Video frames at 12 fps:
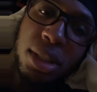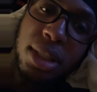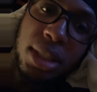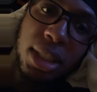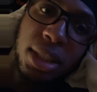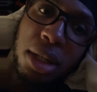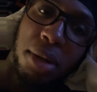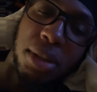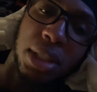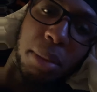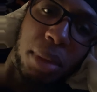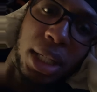is just on
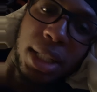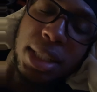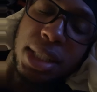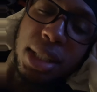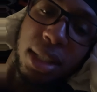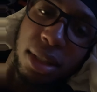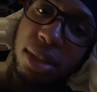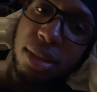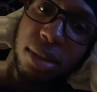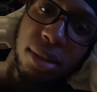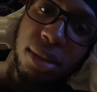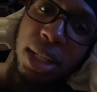some other shit.
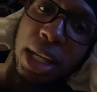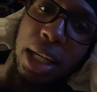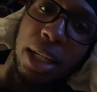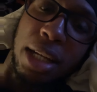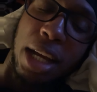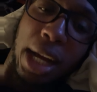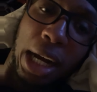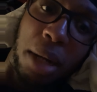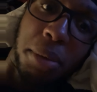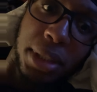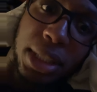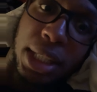Like, I
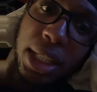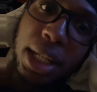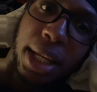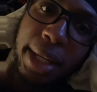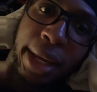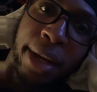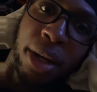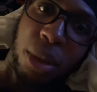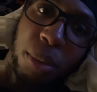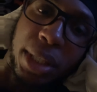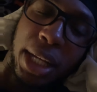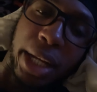was thinking like
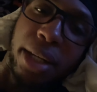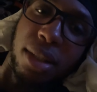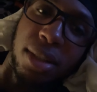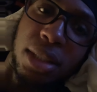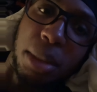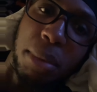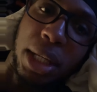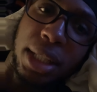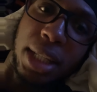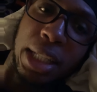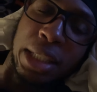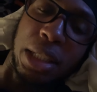heroin addict or something like
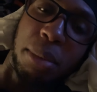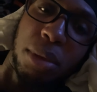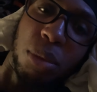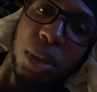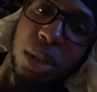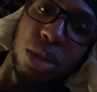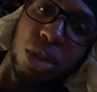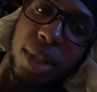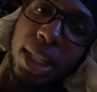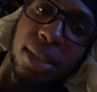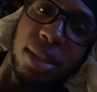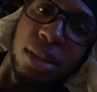that, something real
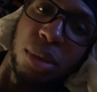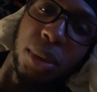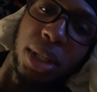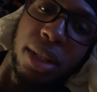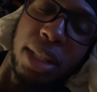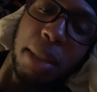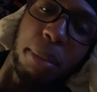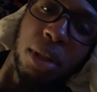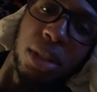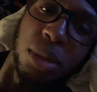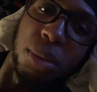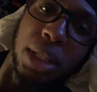drastic to where that
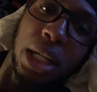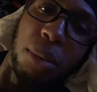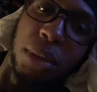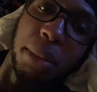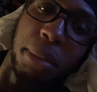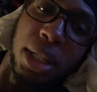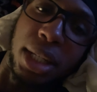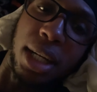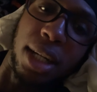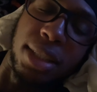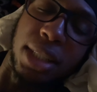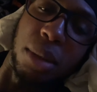person will not want to be in
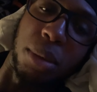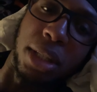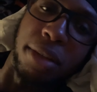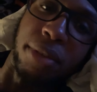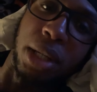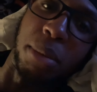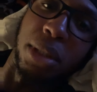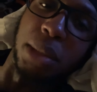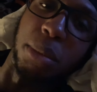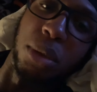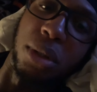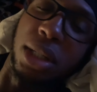contact with their family
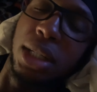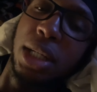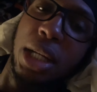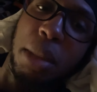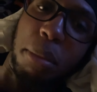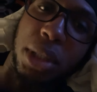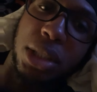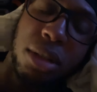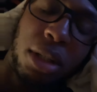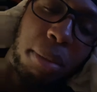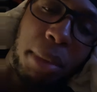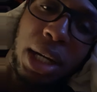anymore. But you
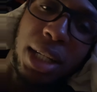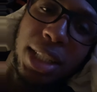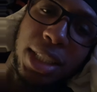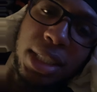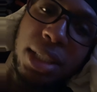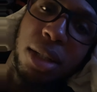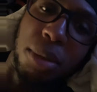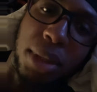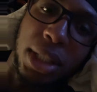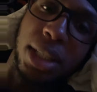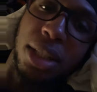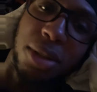know, Molly, she don't
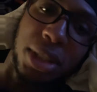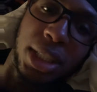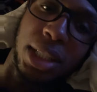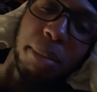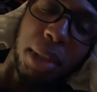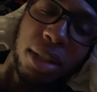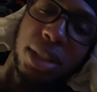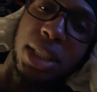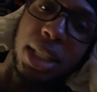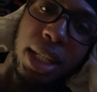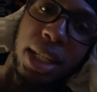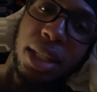really know shit about
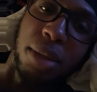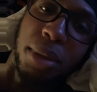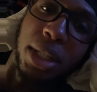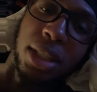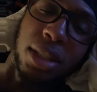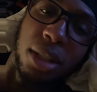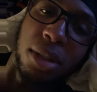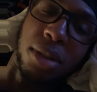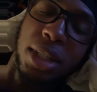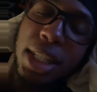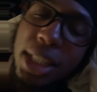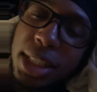shit anyway, so
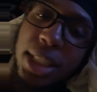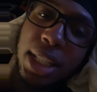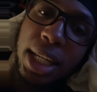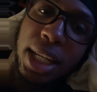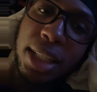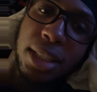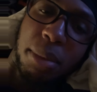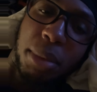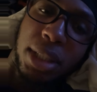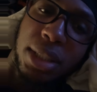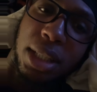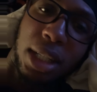she asks him, and
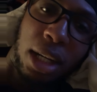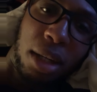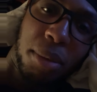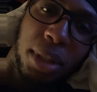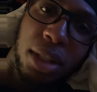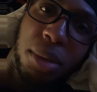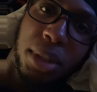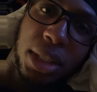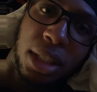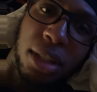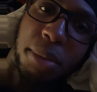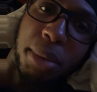he's like, "I really don't want to
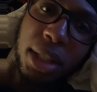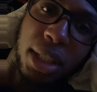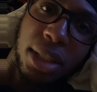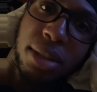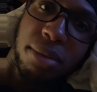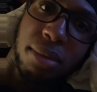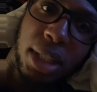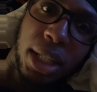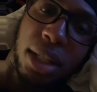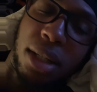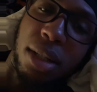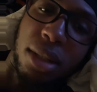talk about it at
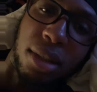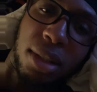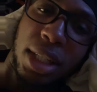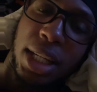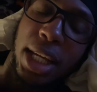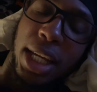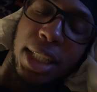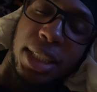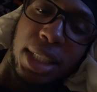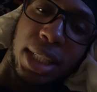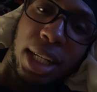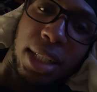all." And
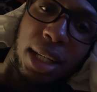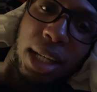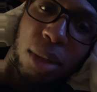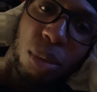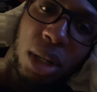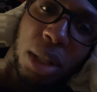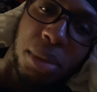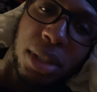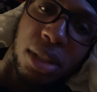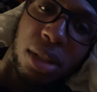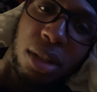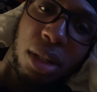she kind of like rubs
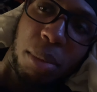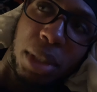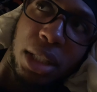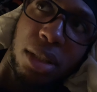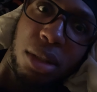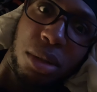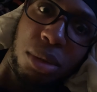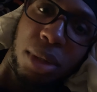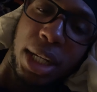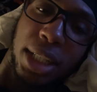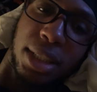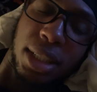his arm, like, "No, you
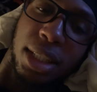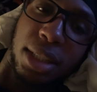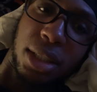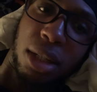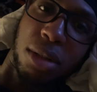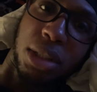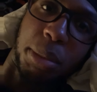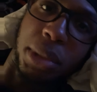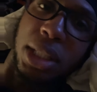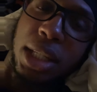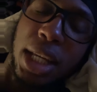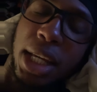actually can talk to
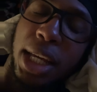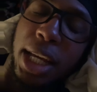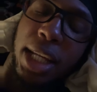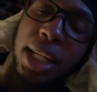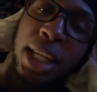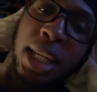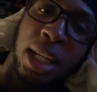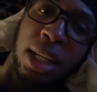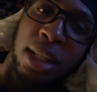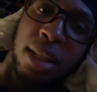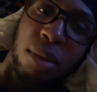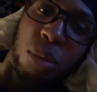me." And
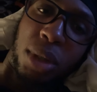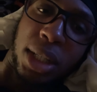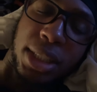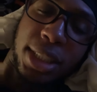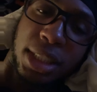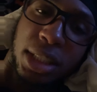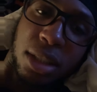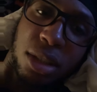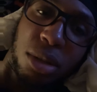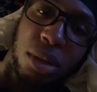he wants to just,